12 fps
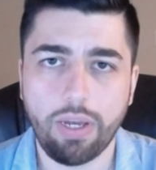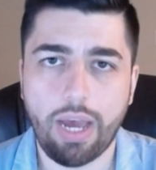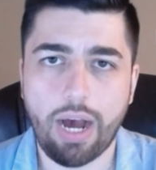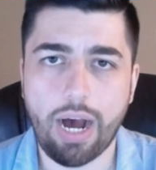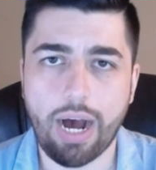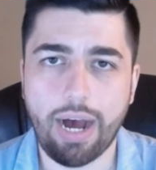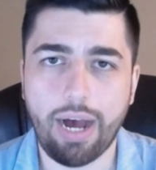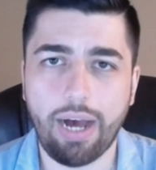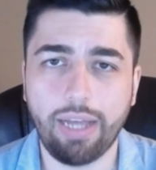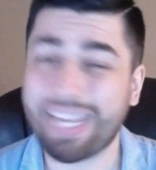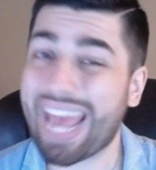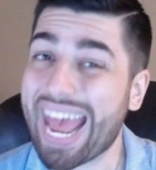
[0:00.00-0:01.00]

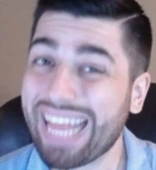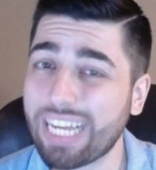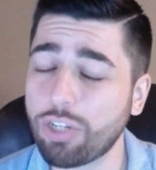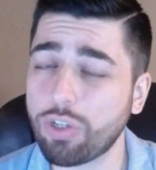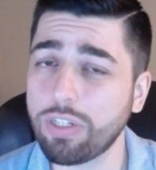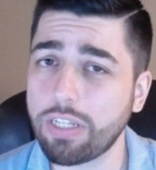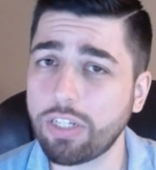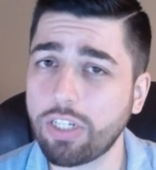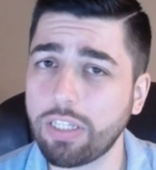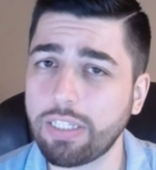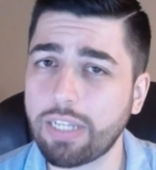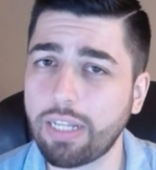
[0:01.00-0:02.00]
Can they transition
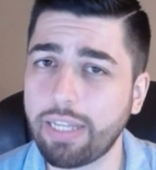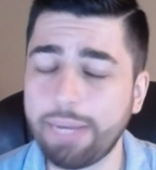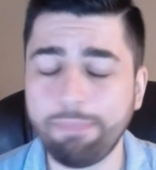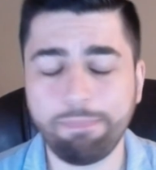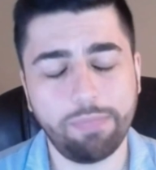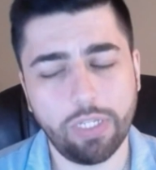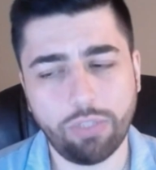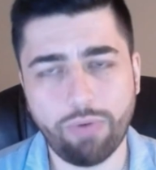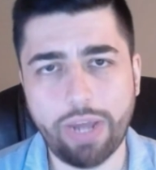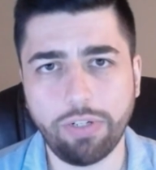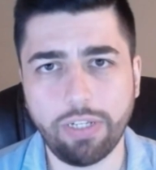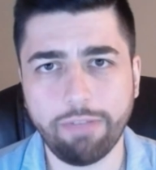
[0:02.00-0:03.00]
this to LAN? It's
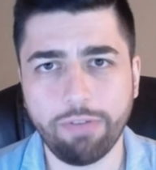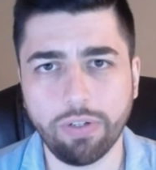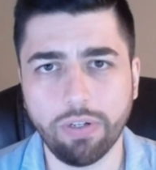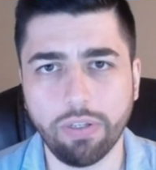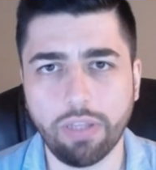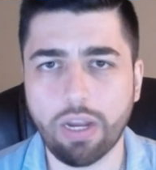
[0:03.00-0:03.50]
rather difficult. They